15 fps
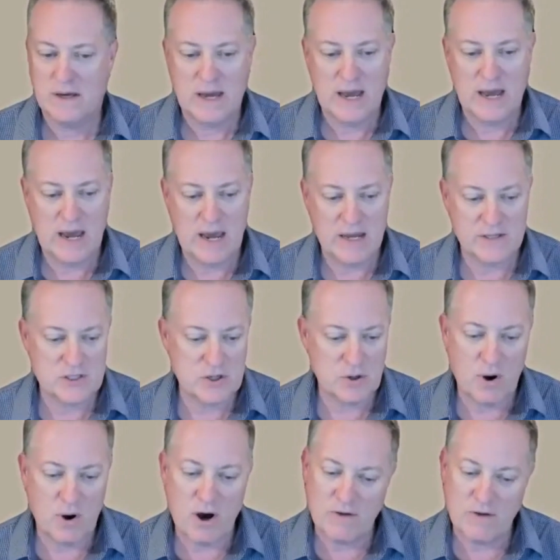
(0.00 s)
And
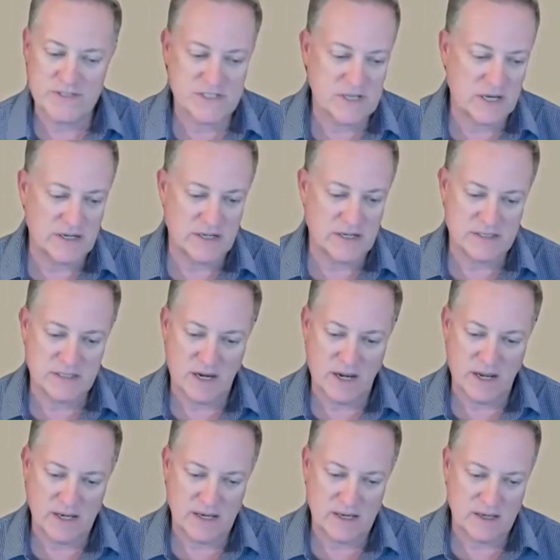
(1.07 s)
so all of a sudden it's
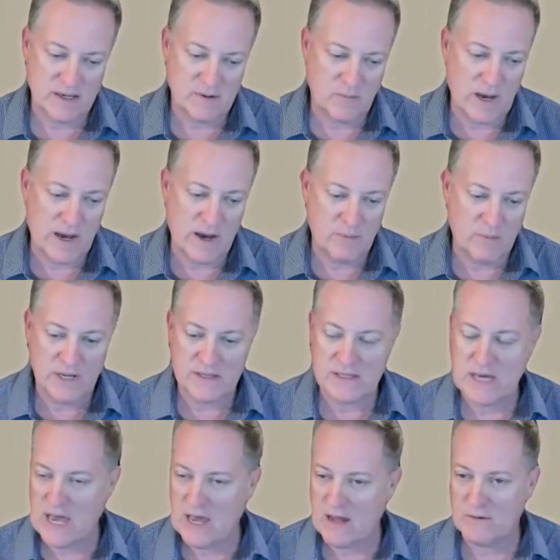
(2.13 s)
like, wow, we got the
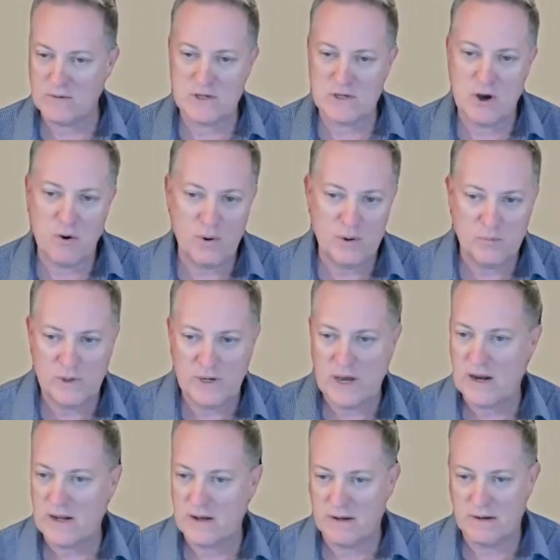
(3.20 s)
candles going, we
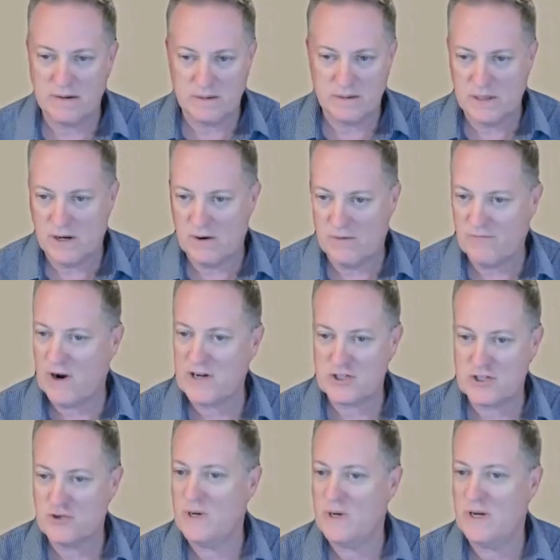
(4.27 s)
got a fresh
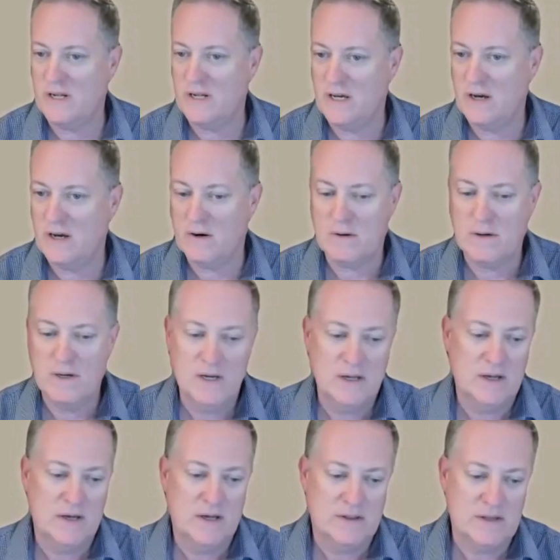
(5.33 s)
tree in here.
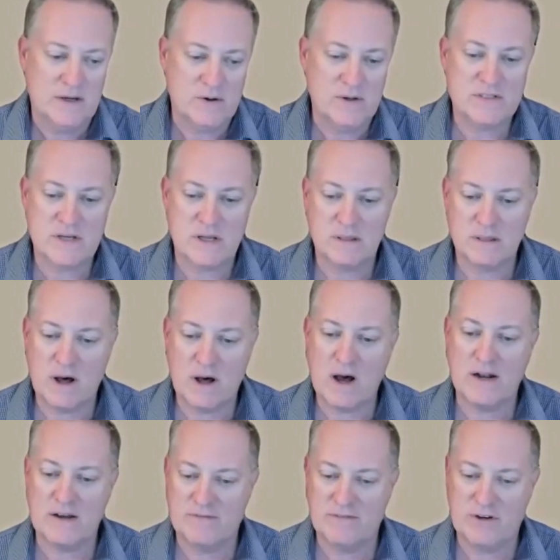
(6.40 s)
There is a
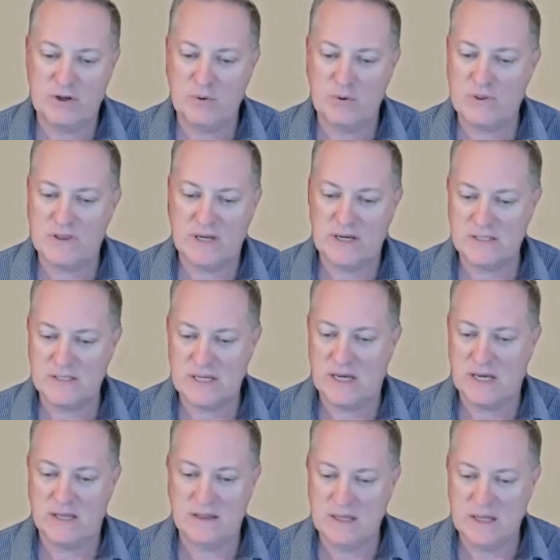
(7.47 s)
lot of new things
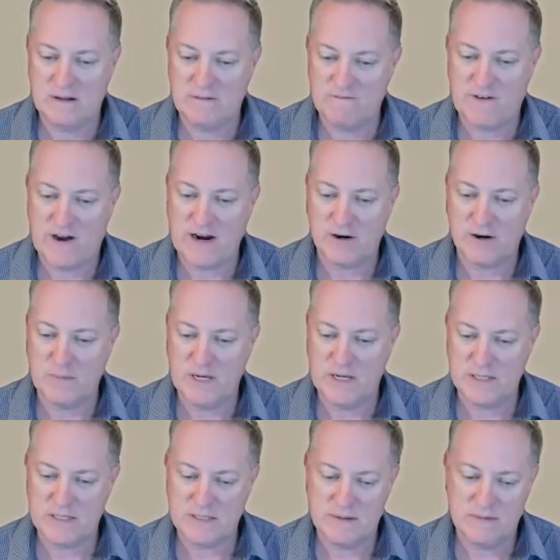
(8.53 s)
in the
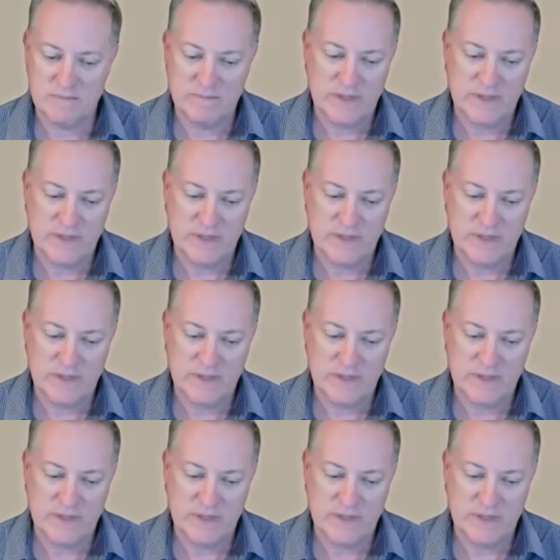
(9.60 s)
environment.